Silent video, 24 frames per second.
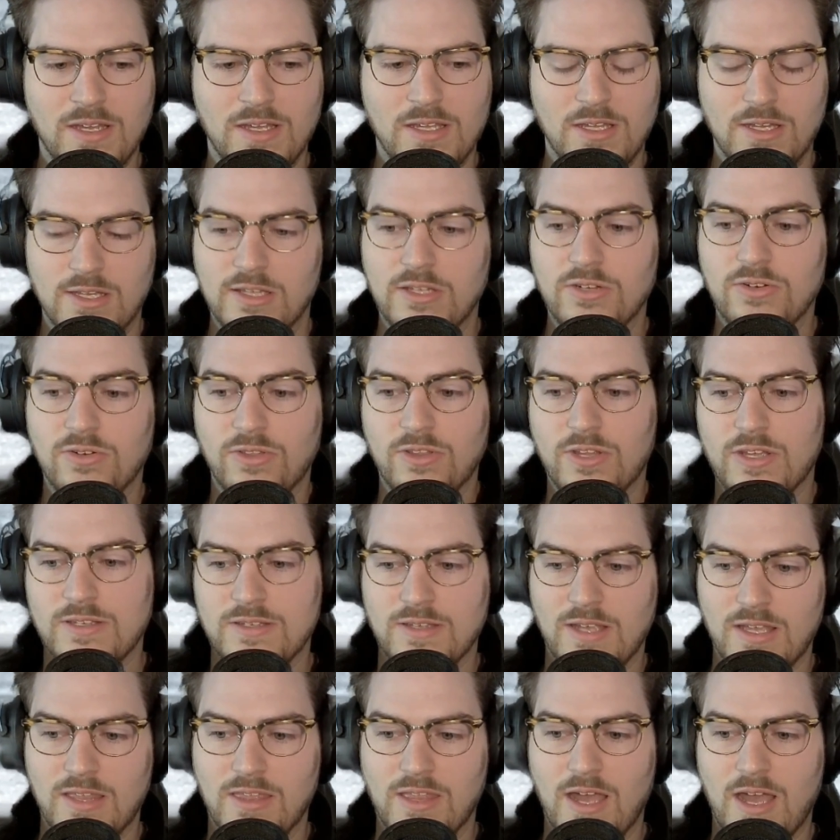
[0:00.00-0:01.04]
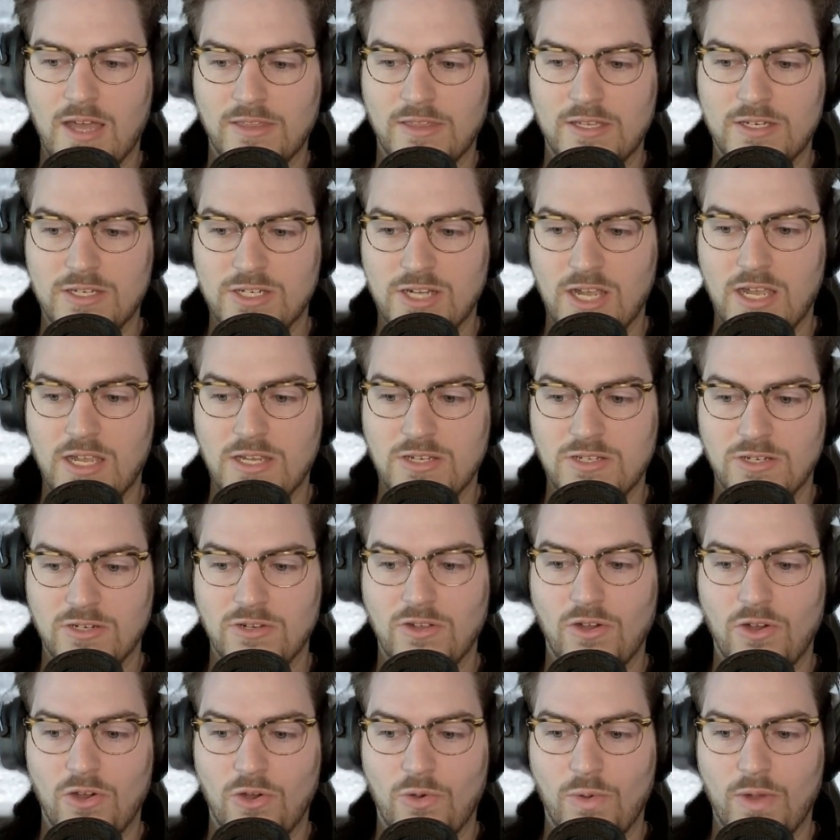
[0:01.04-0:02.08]
Little things like that change and
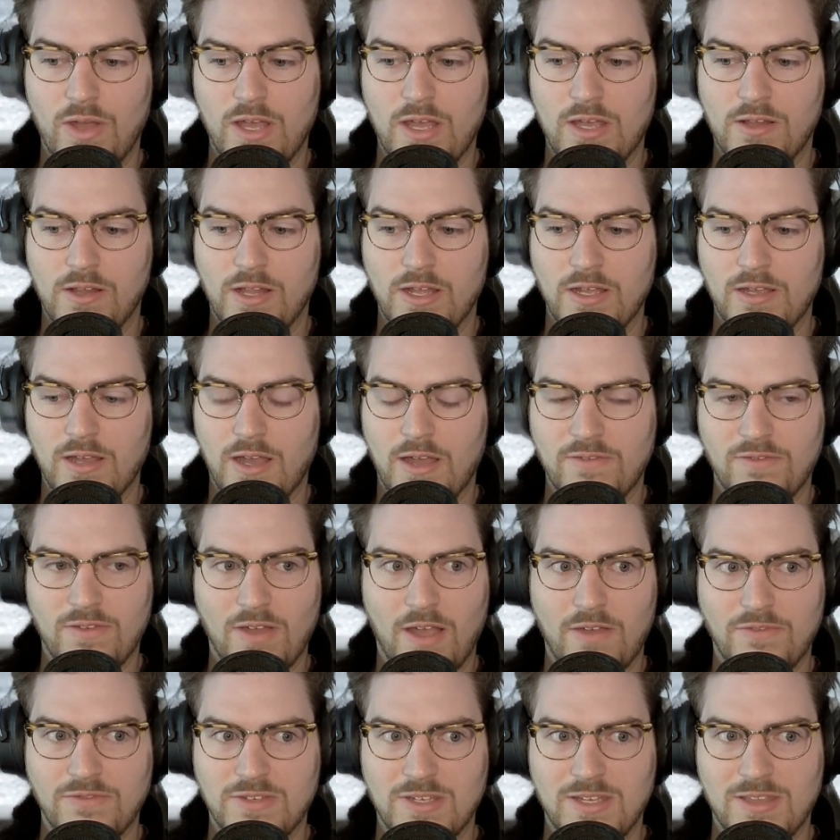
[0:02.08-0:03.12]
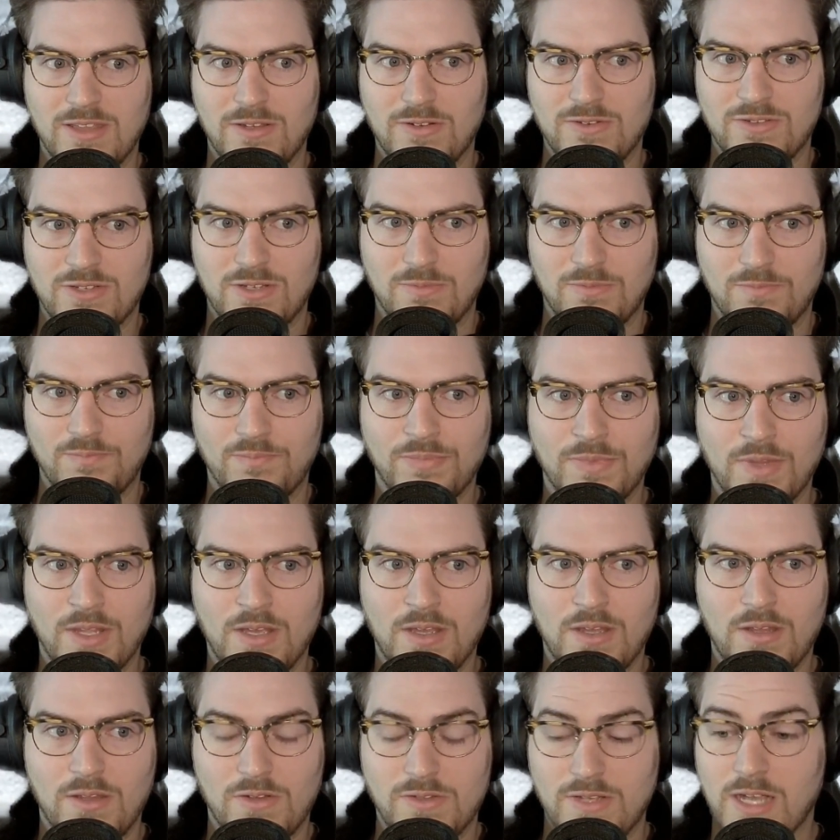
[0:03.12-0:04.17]
go away. Like I've seen there's
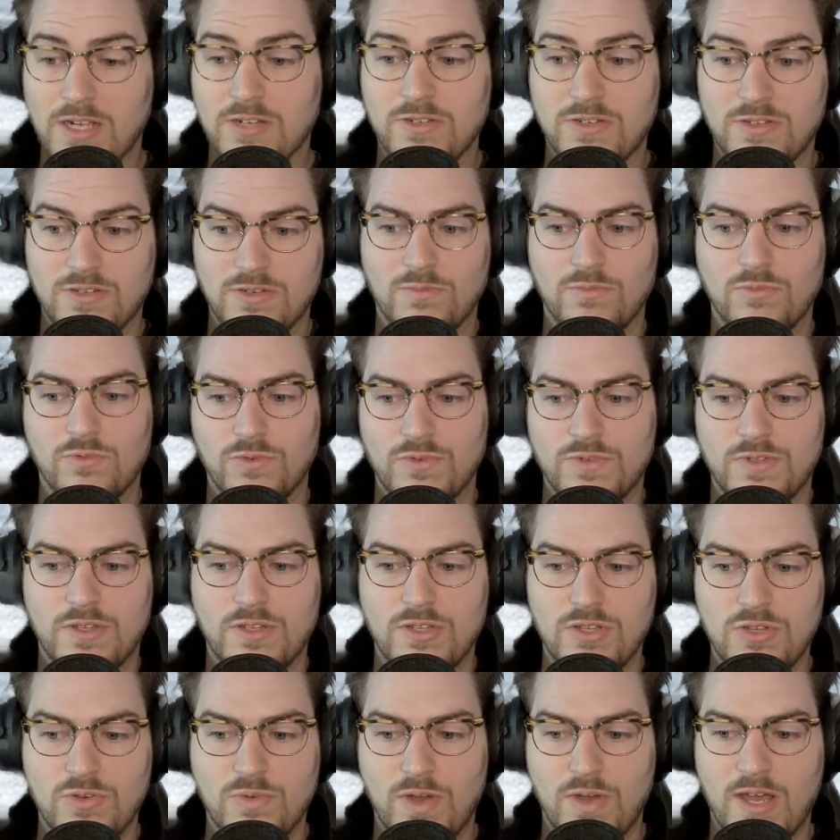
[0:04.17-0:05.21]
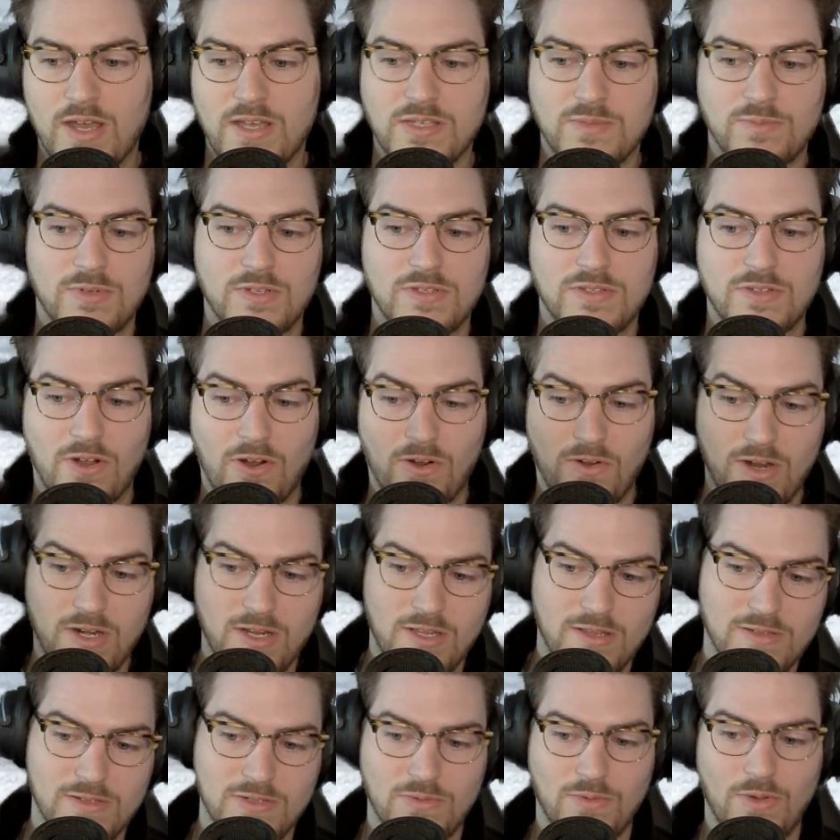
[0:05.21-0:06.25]
actually some rules in the US, but it's already
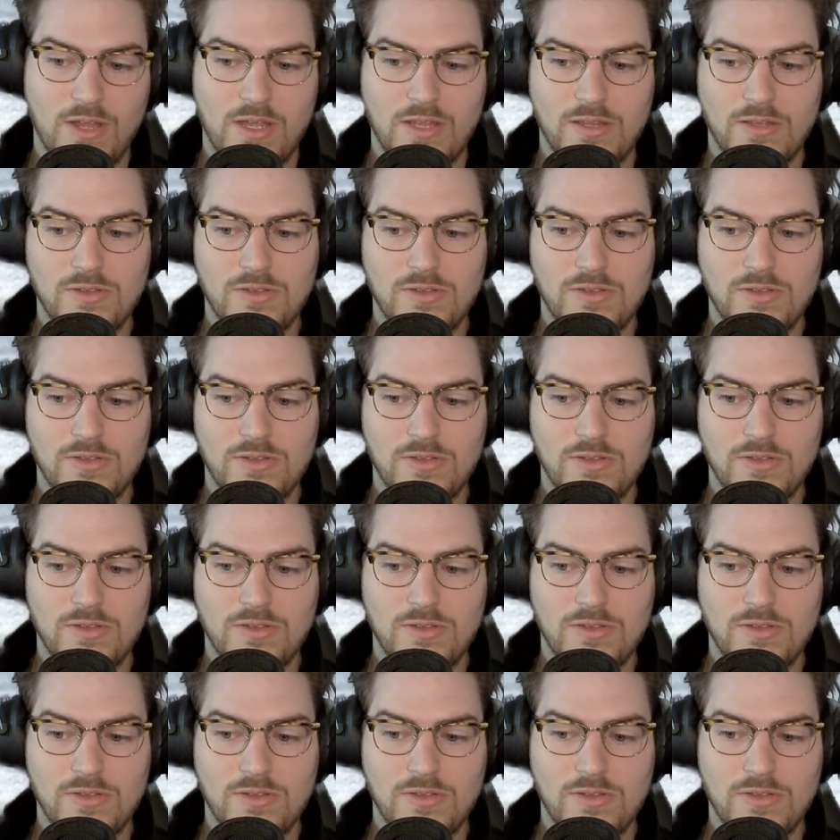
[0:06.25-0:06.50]
this way in the